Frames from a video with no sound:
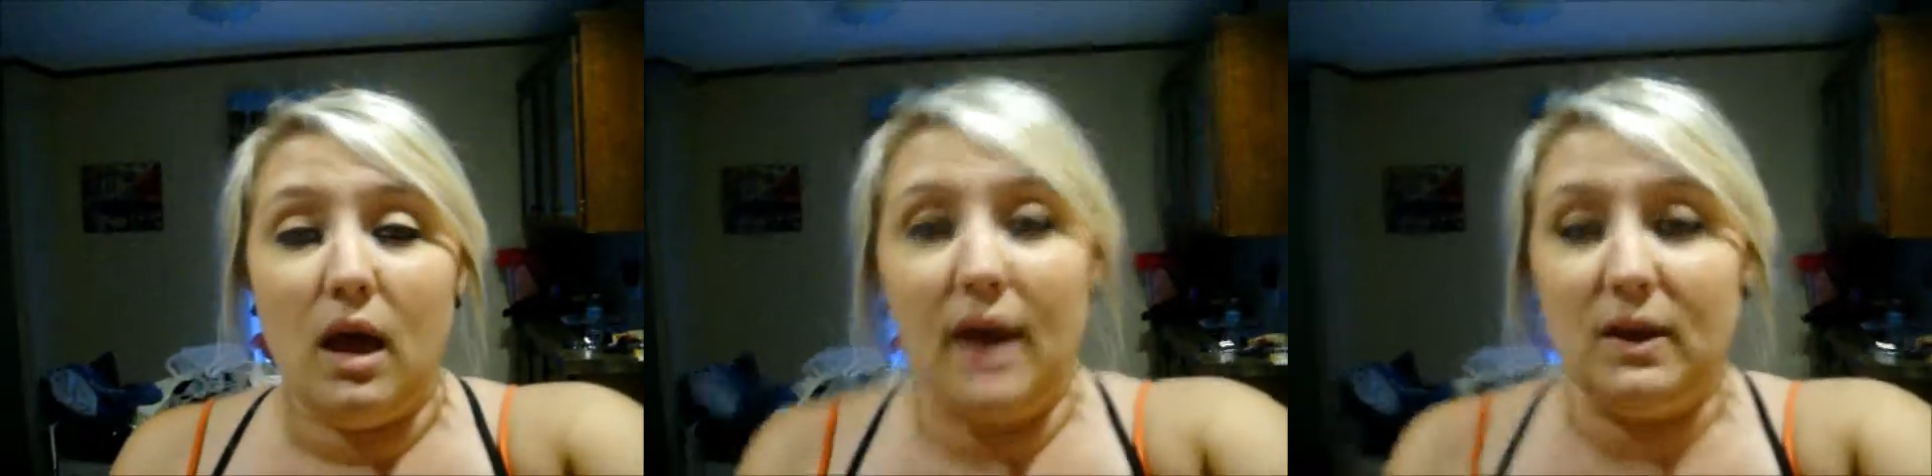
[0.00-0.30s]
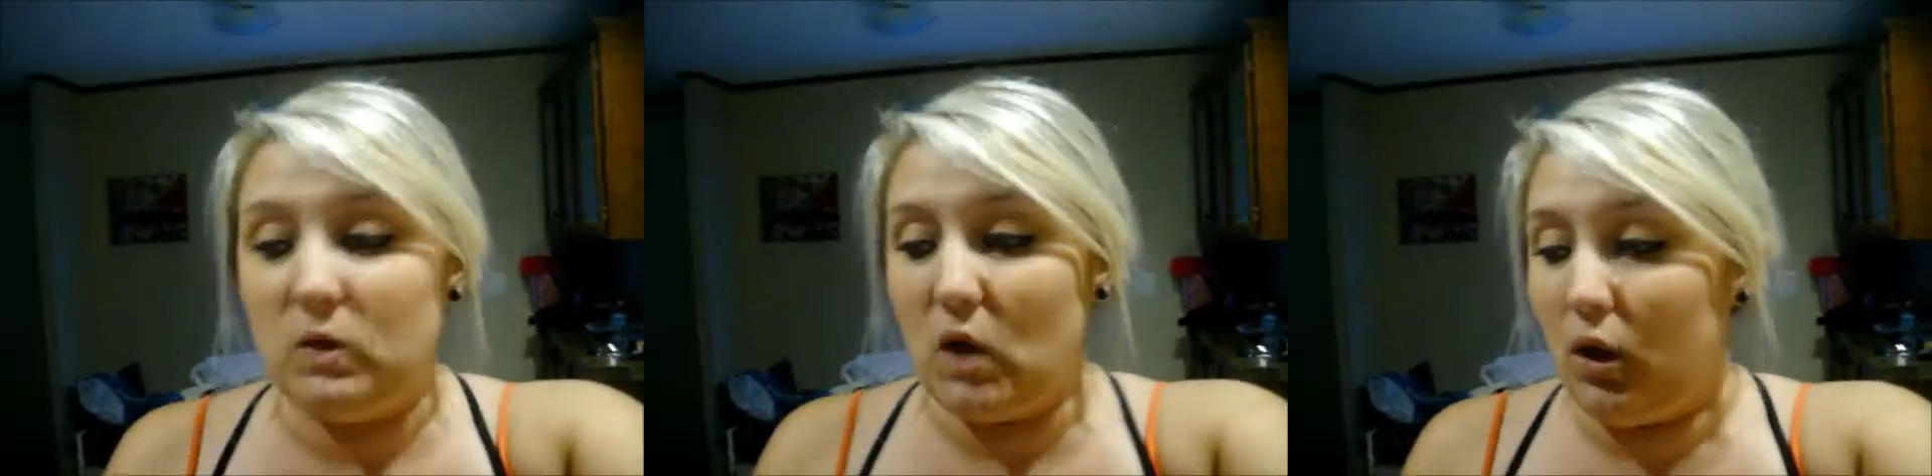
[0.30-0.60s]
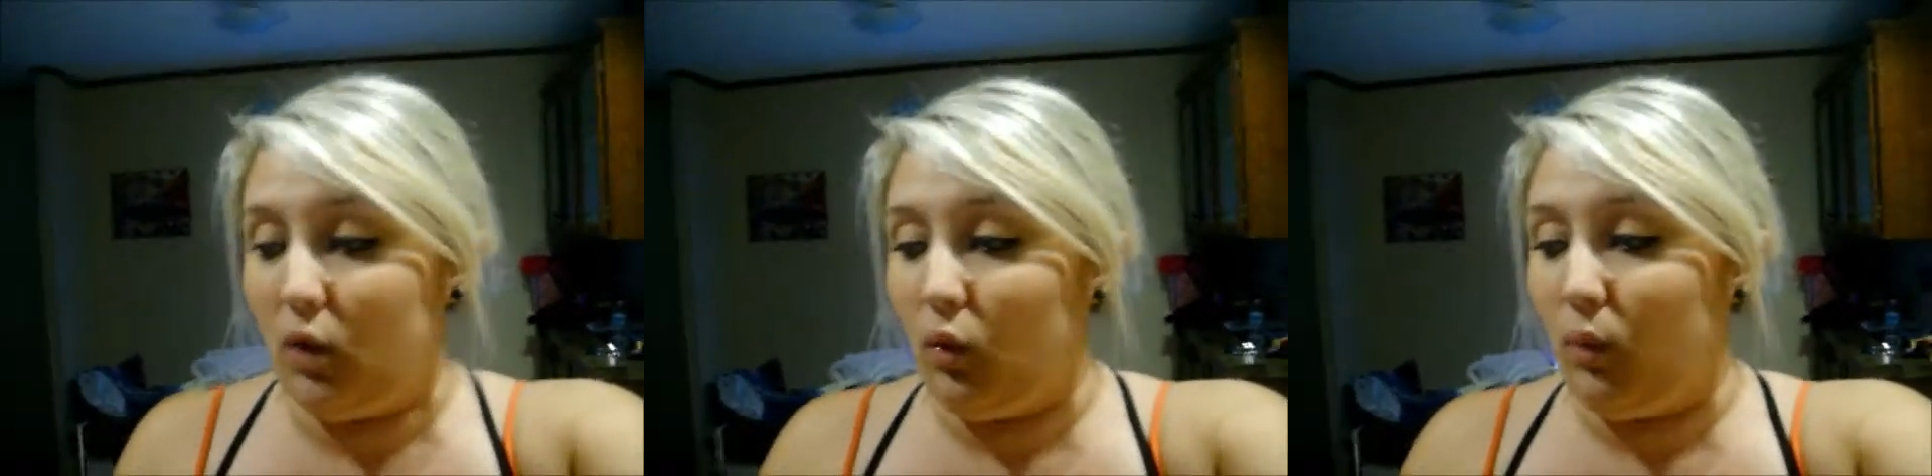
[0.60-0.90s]
and so
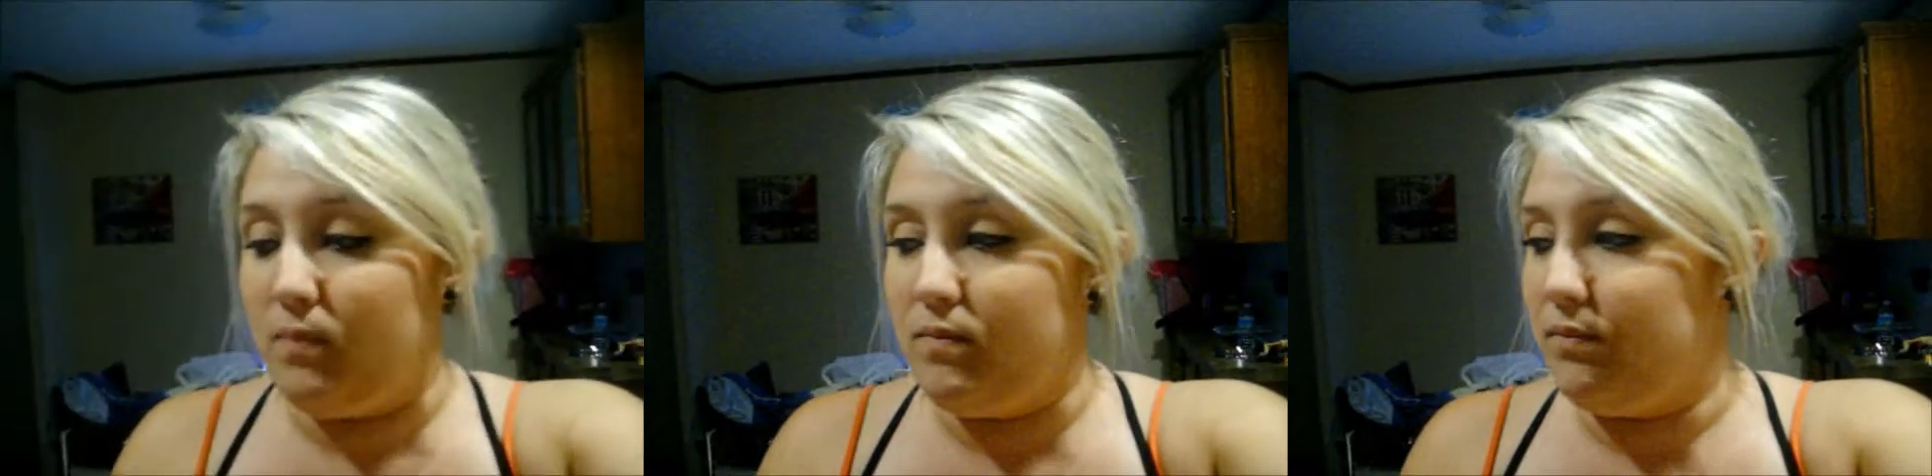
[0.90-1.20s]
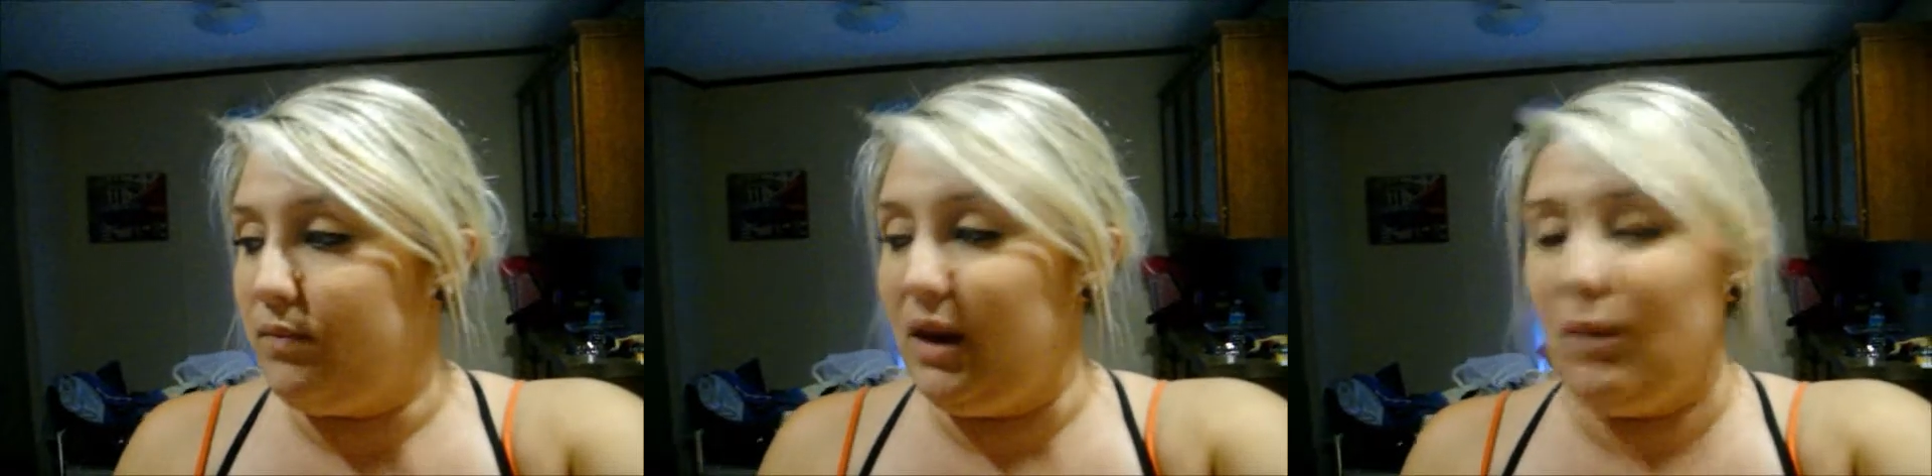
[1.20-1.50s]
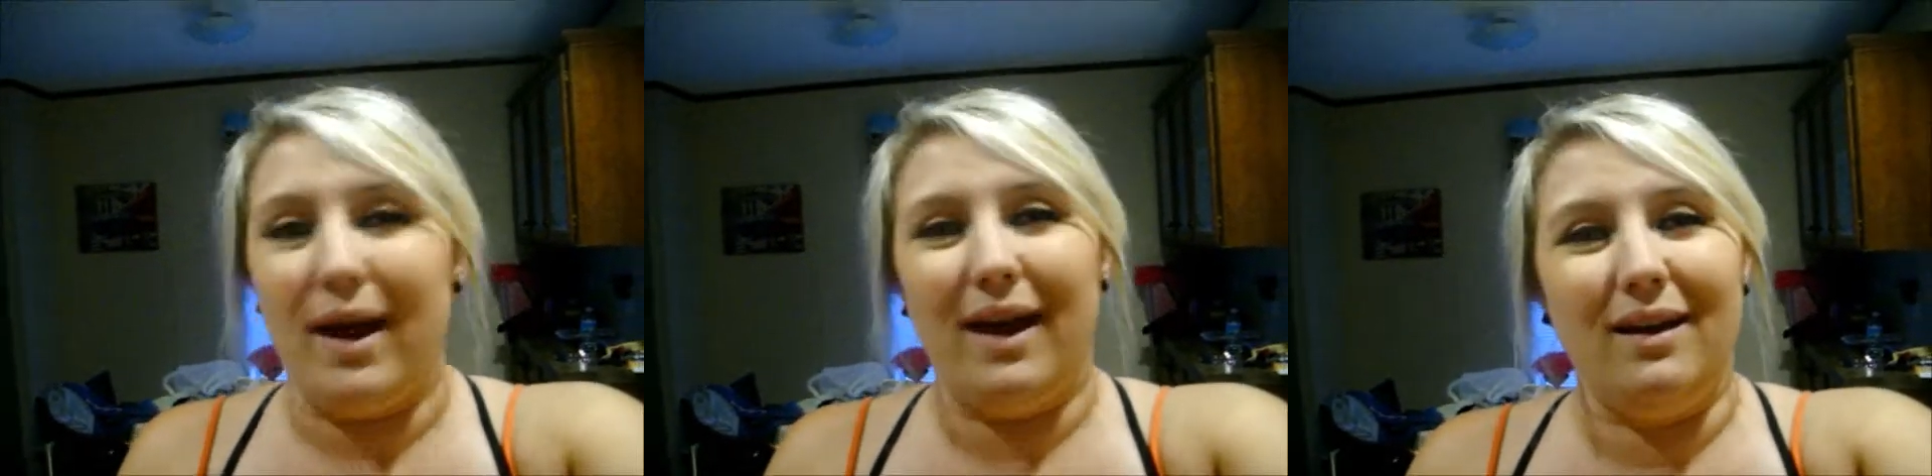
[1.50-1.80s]

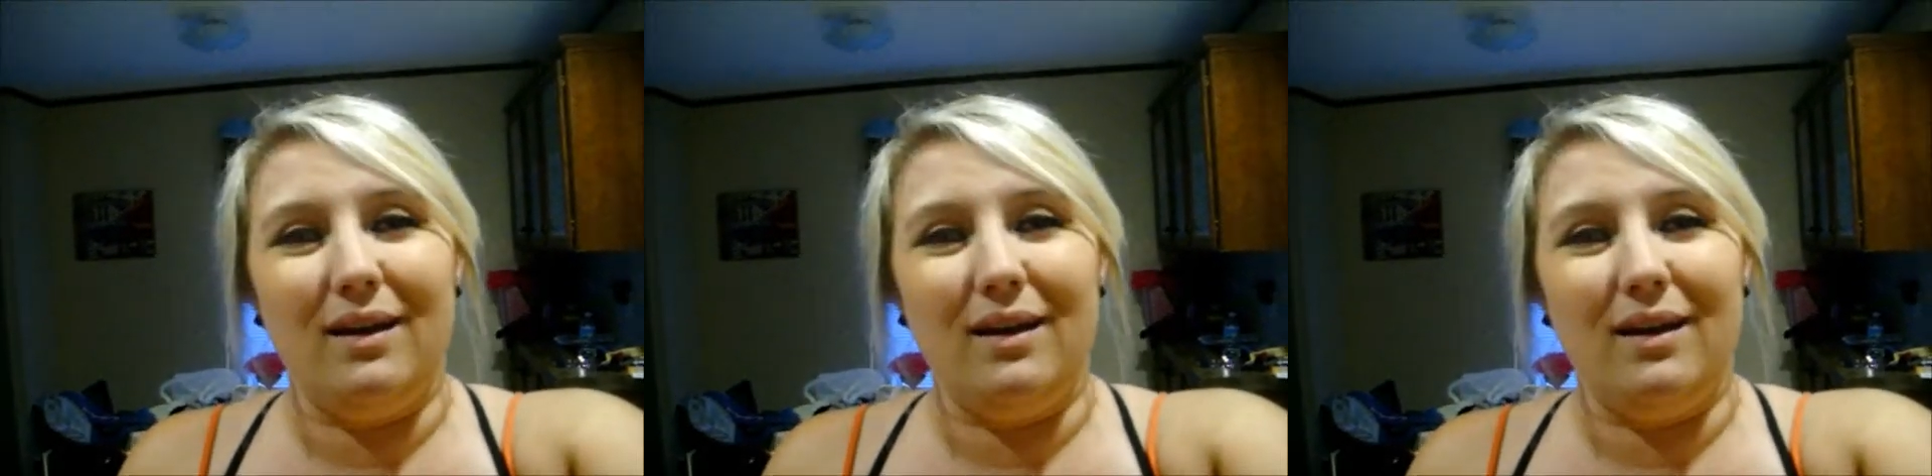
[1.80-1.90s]
anyway,